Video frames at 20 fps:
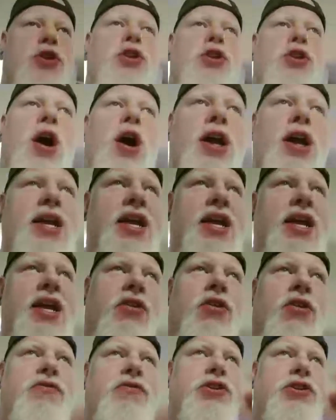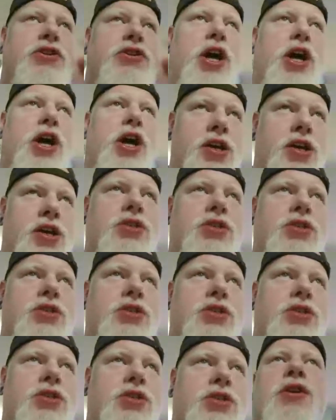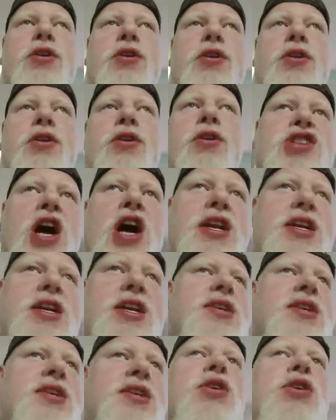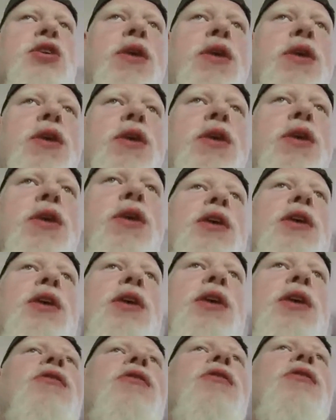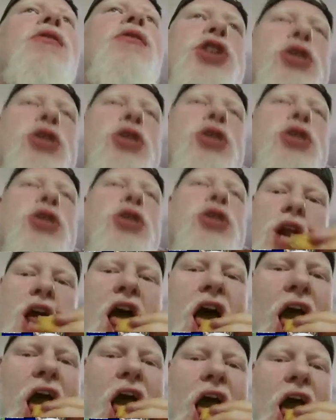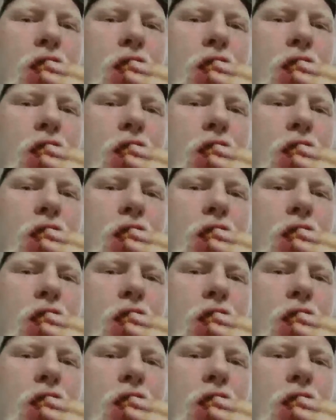You're not eating her vagina yeast. You're eating her vagina yeast great great great grandchildren.